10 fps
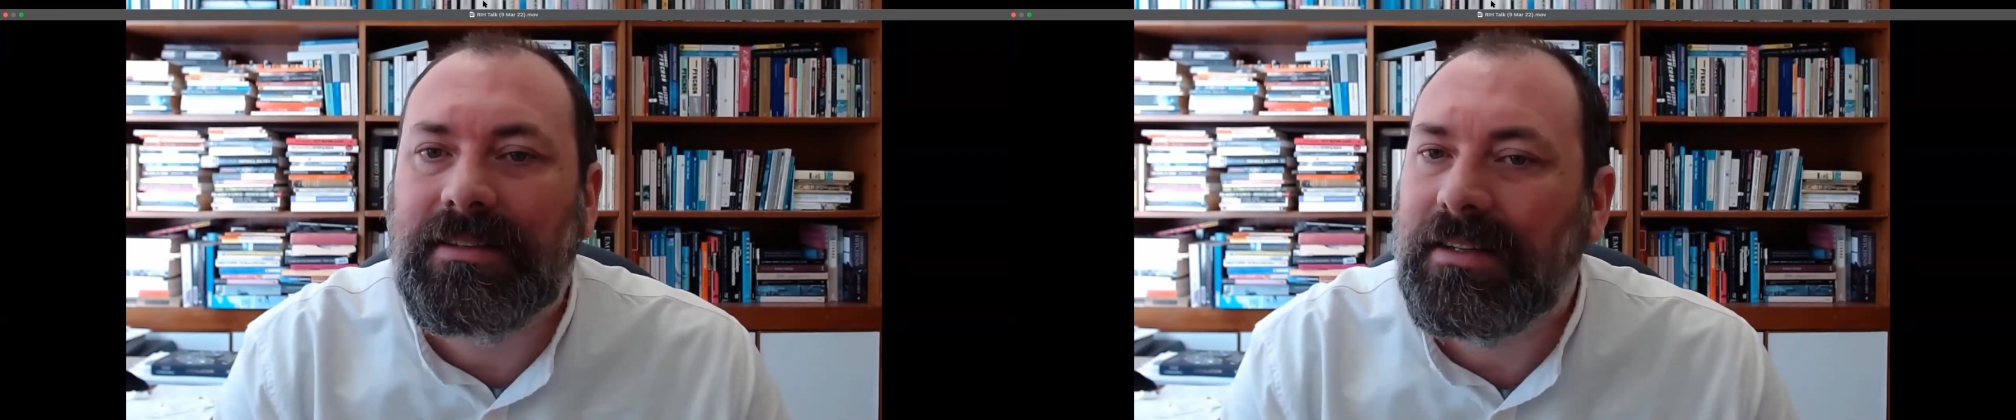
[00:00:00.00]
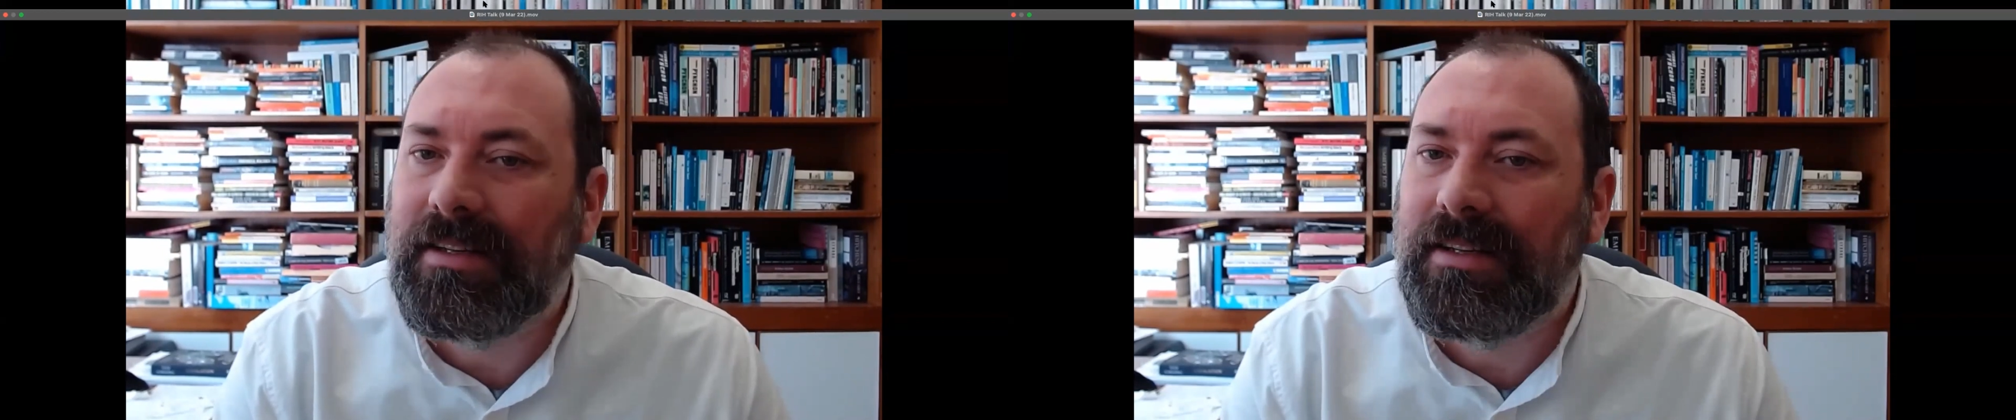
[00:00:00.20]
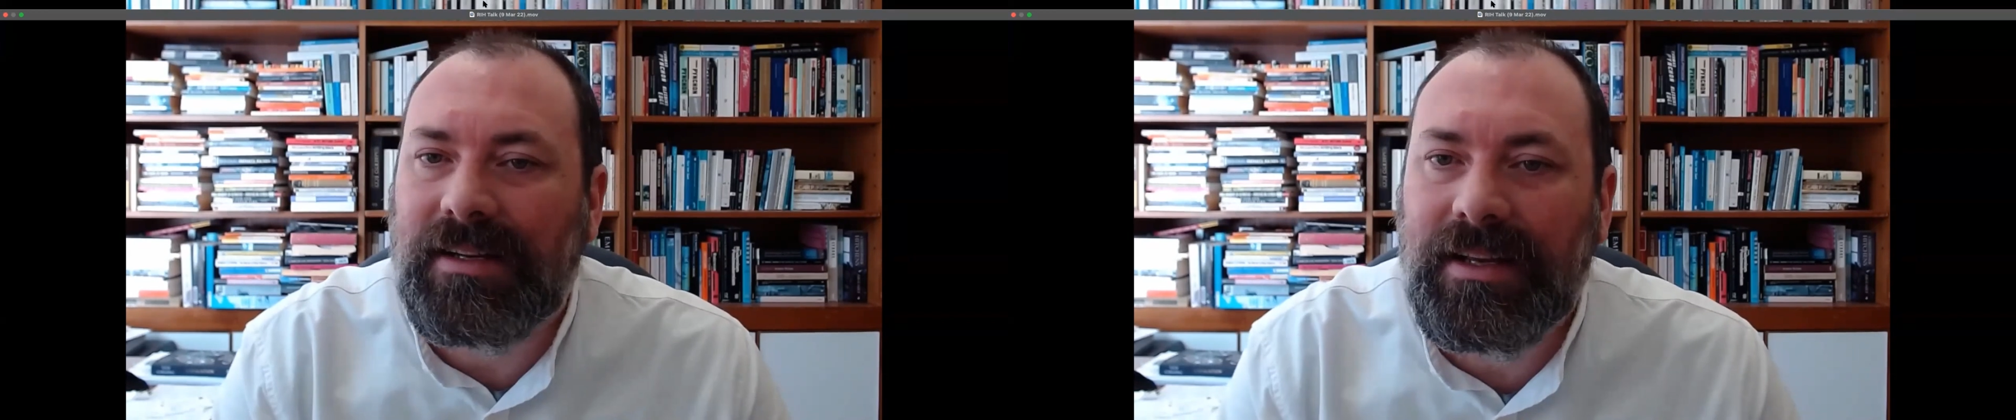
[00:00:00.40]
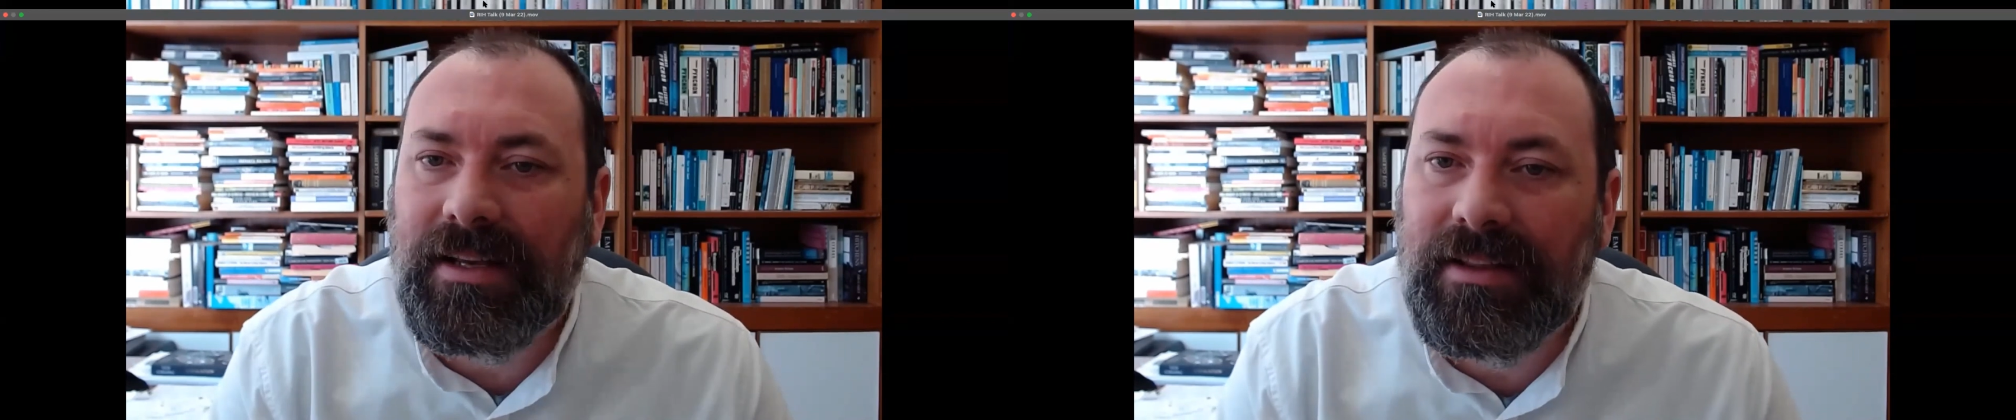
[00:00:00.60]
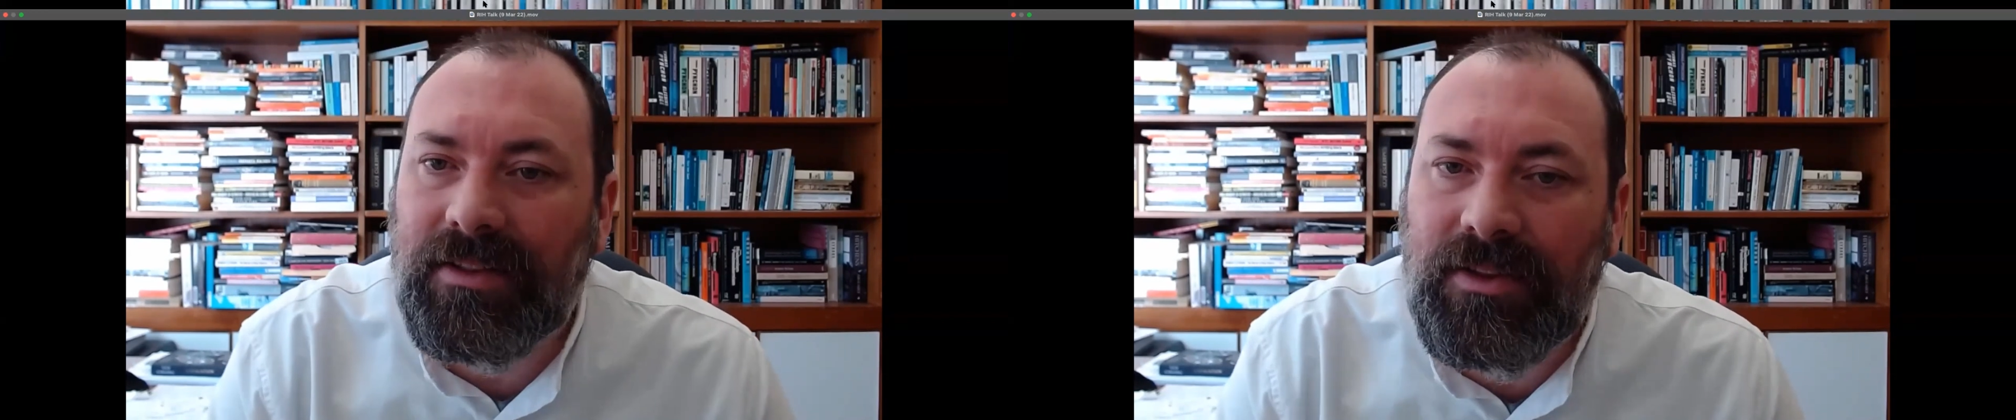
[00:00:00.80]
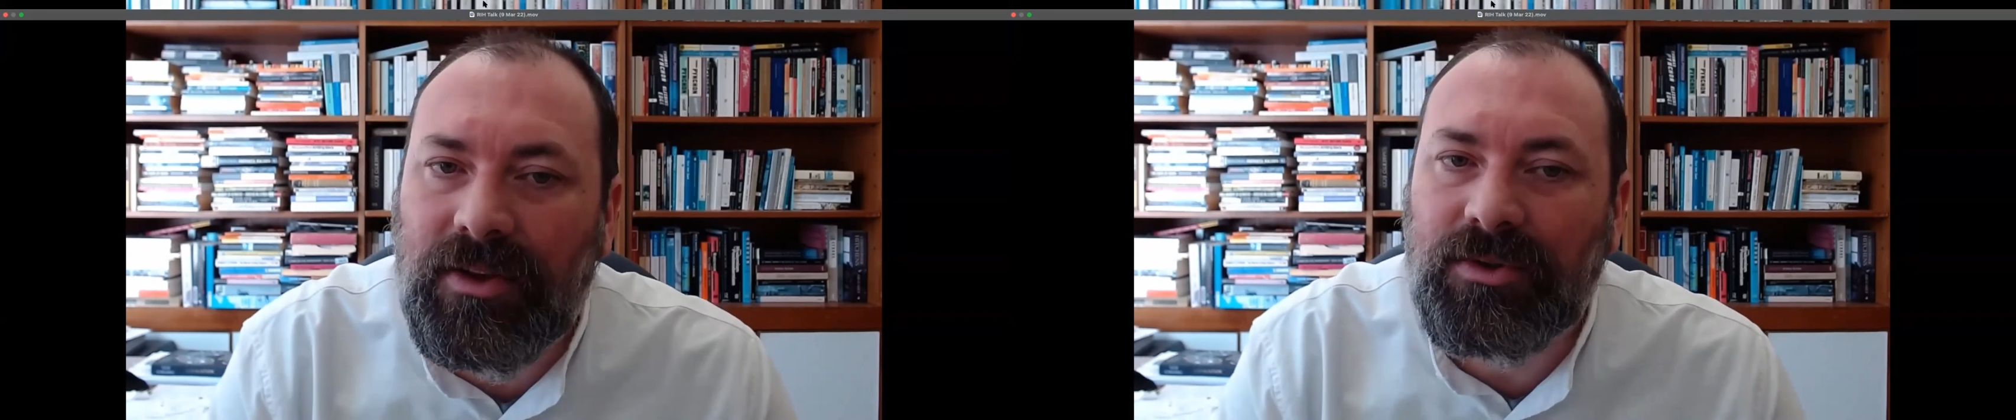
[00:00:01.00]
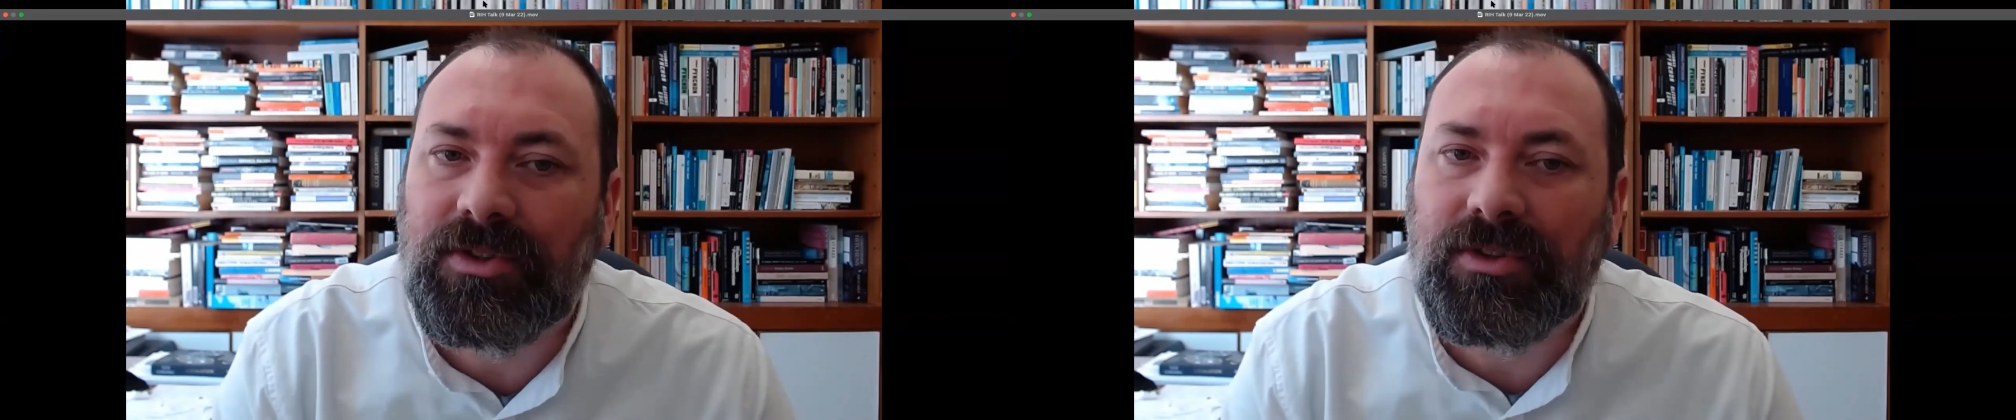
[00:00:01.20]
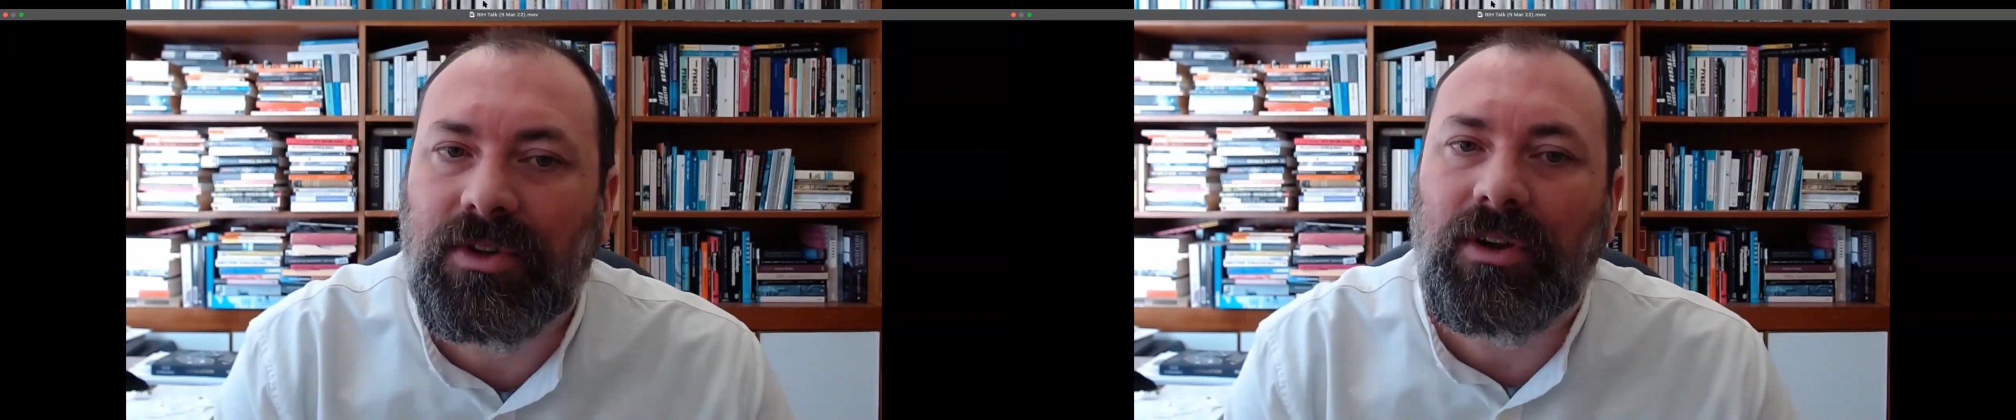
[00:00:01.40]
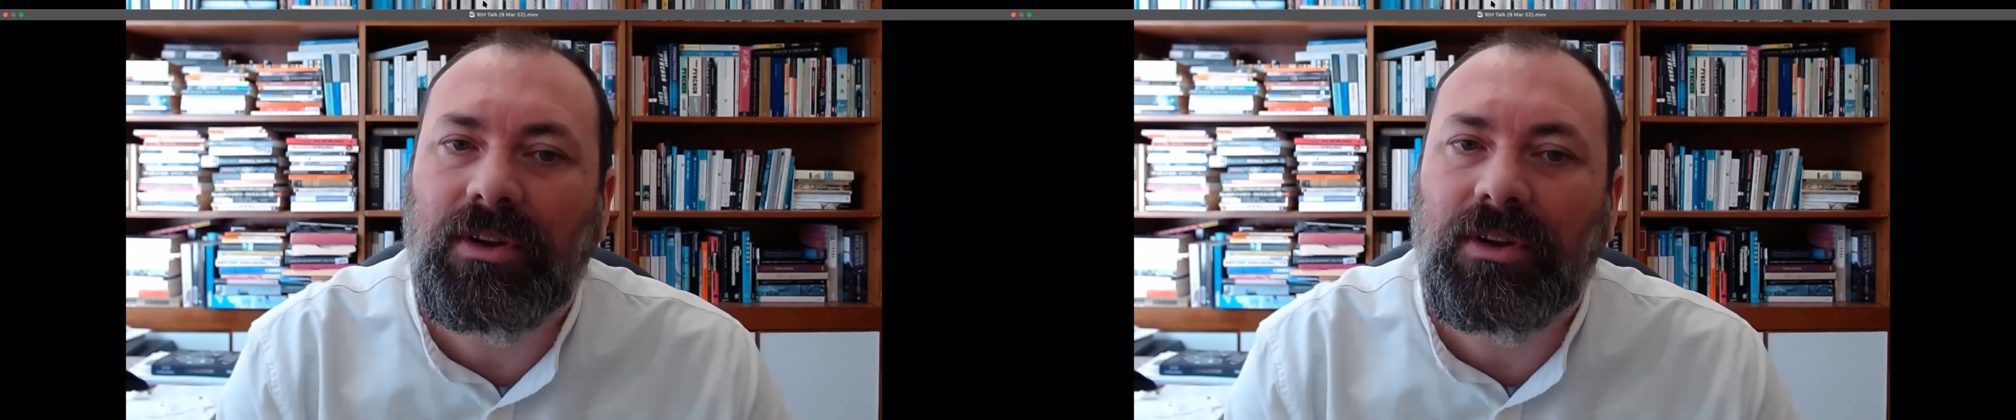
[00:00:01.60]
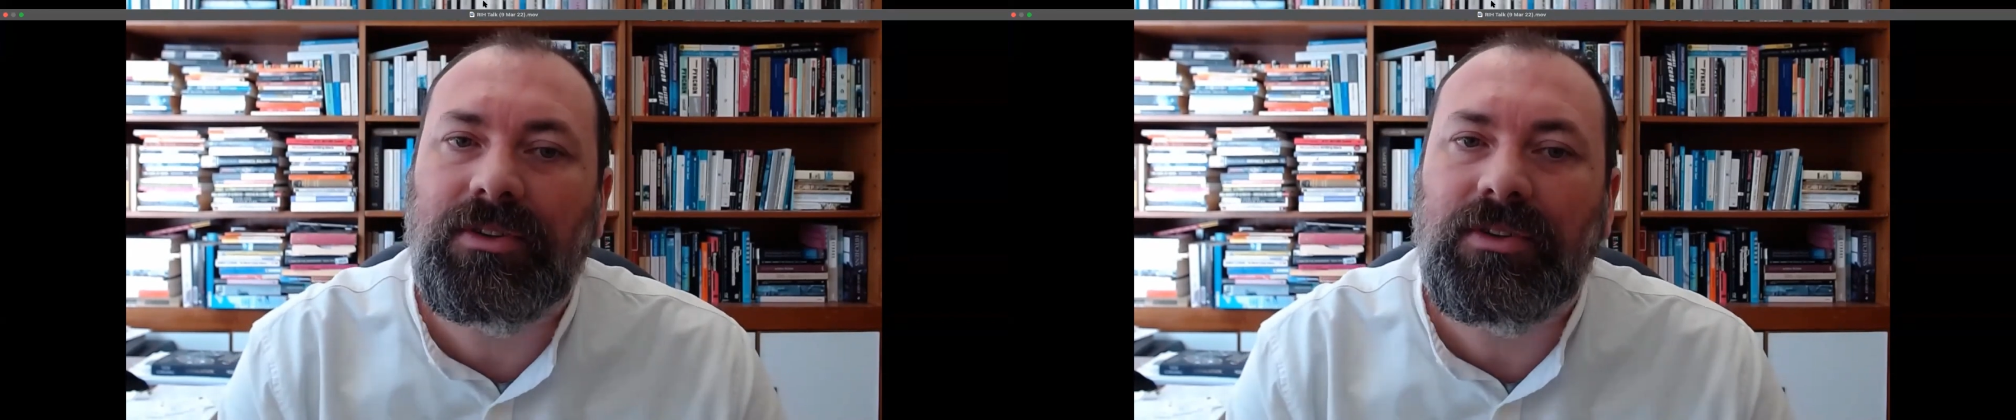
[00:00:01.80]
that those scholars who
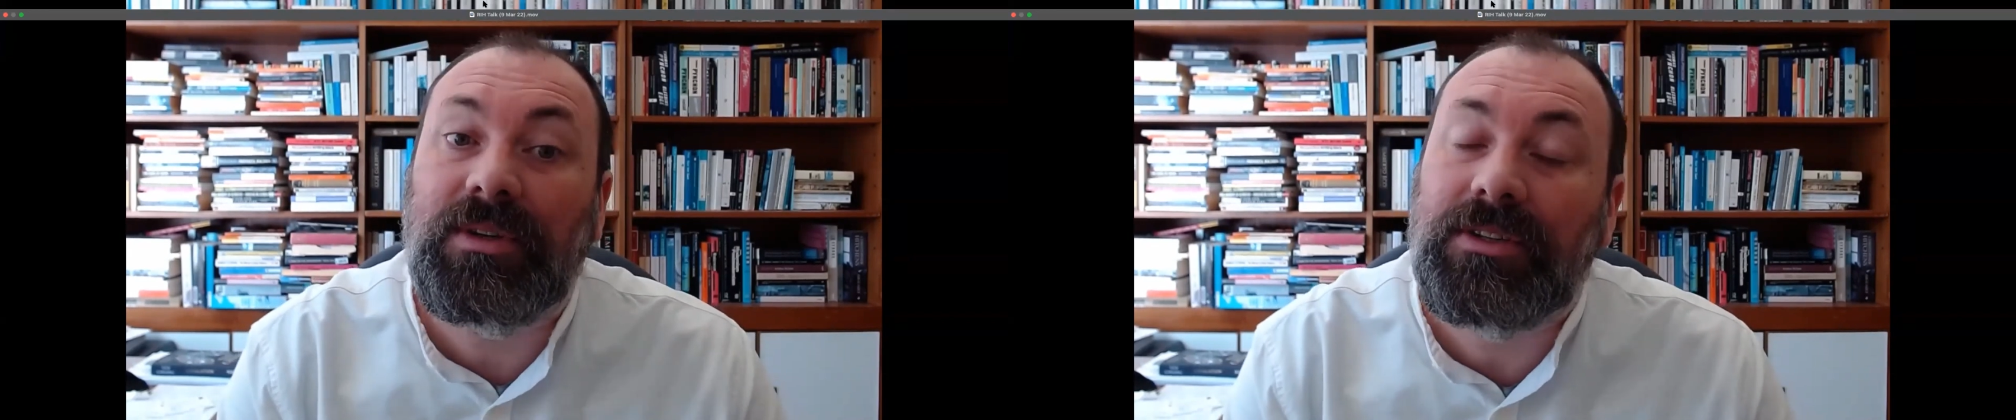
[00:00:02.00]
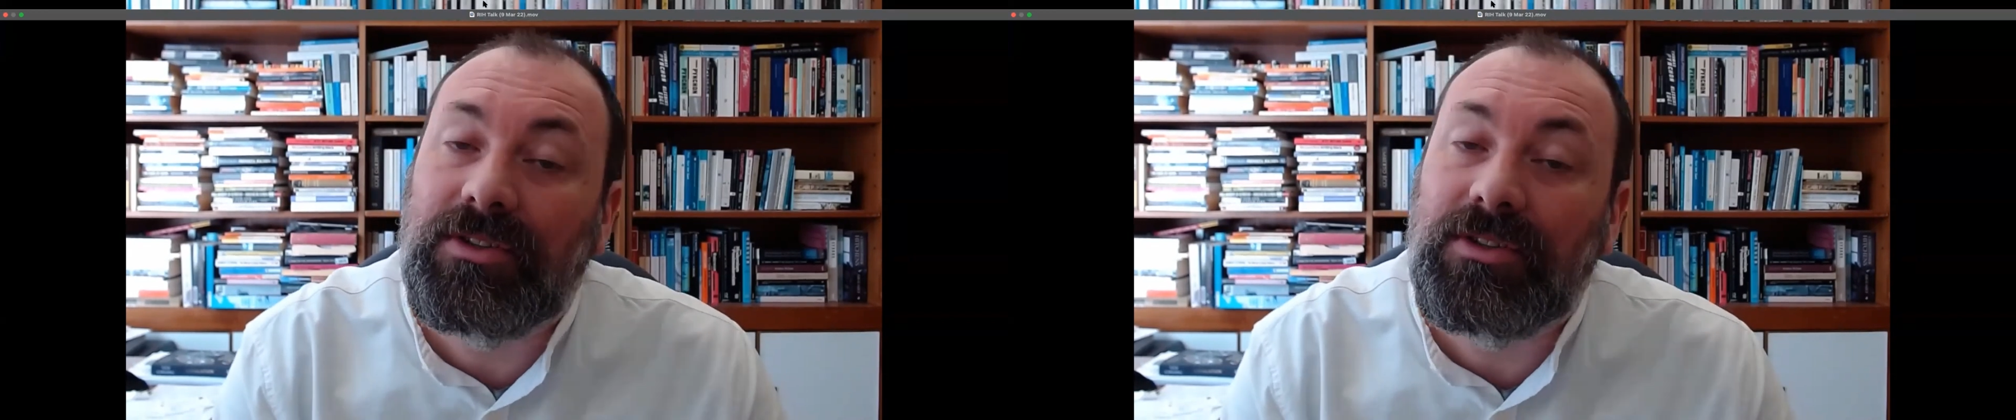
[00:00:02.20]
adopt